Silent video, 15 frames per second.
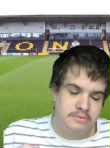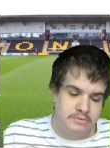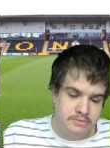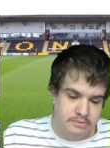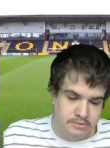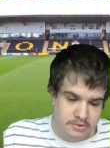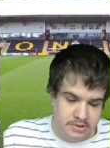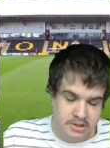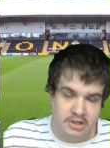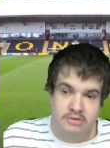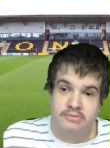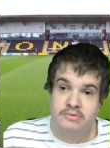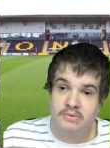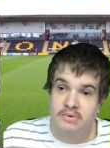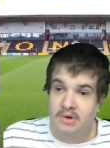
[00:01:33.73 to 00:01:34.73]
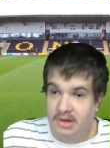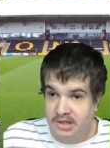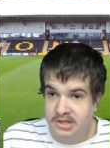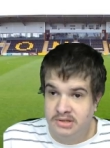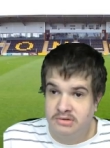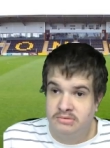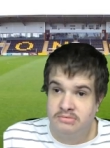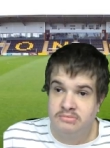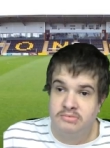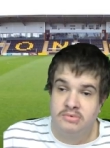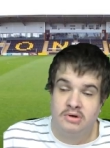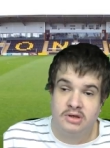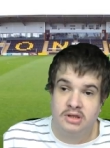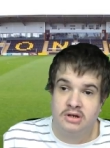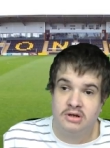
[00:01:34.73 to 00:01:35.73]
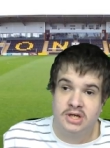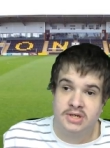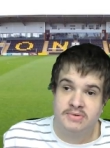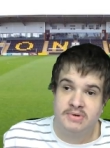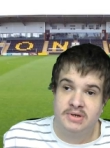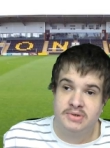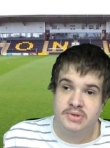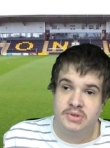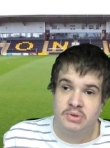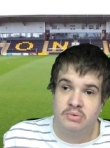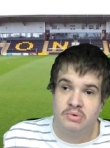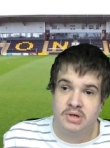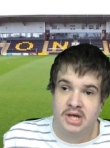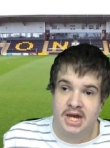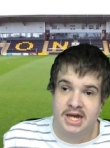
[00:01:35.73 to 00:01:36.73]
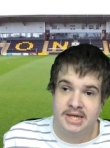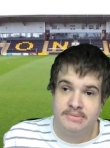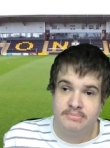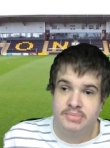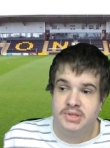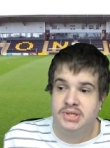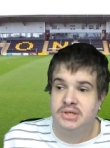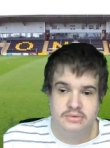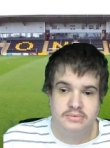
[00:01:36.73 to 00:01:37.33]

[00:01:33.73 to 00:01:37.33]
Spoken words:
you know, in like the last round sort of games.